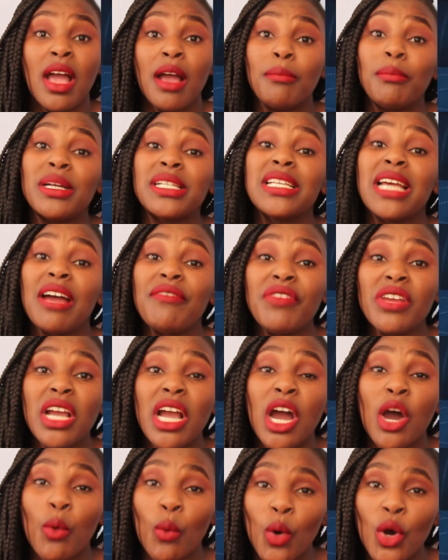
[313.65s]
but having
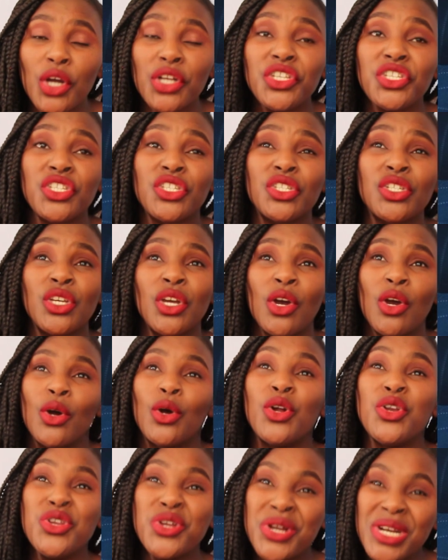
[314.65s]
a watch
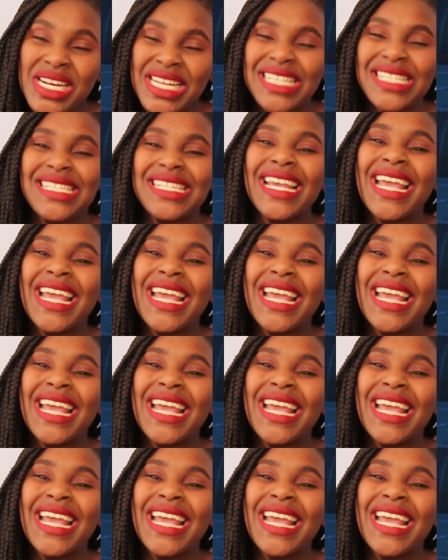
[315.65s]
on your wrist